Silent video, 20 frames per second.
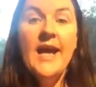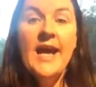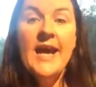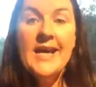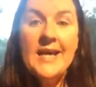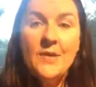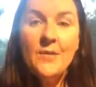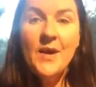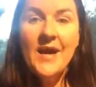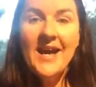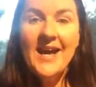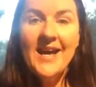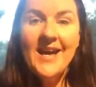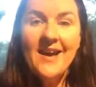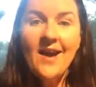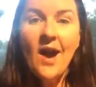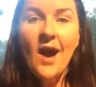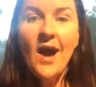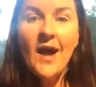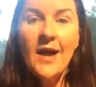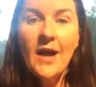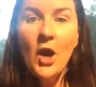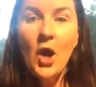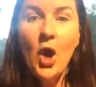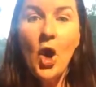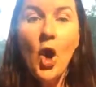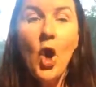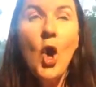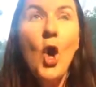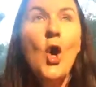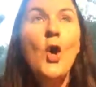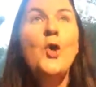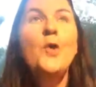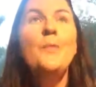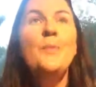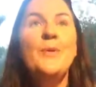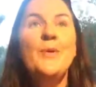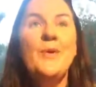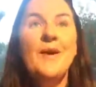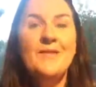Anyway, I
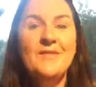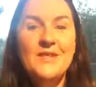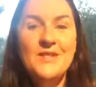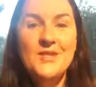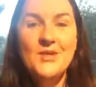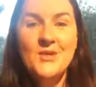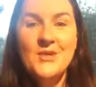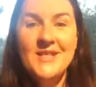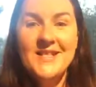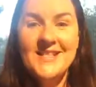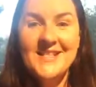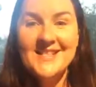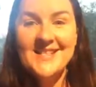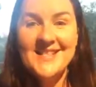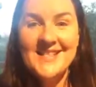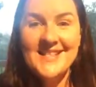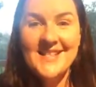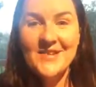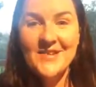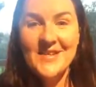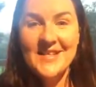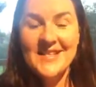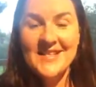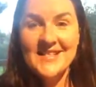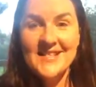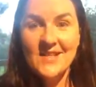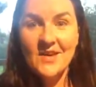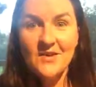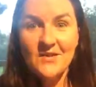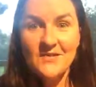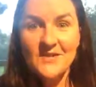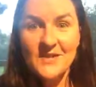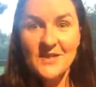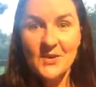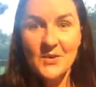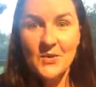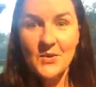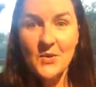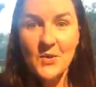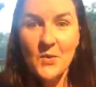hope you have enjoyed this series of
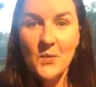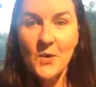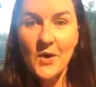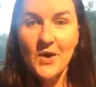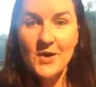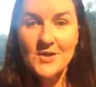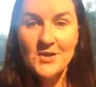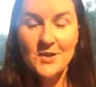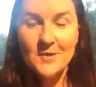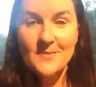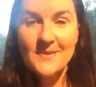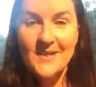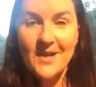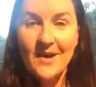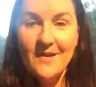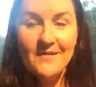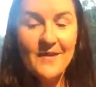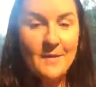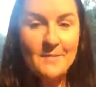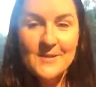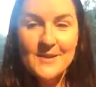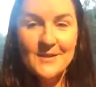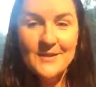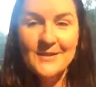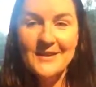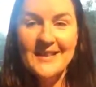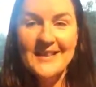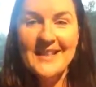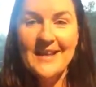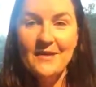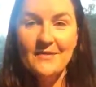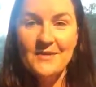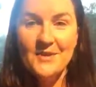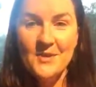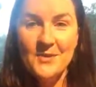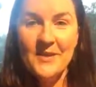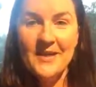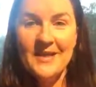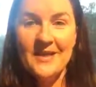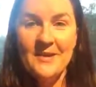slow cooker workshops. I've absolutely loved
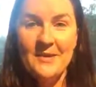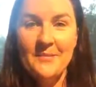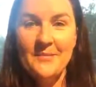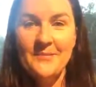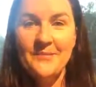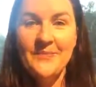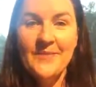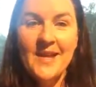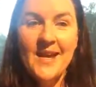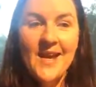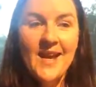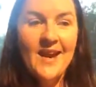doing them.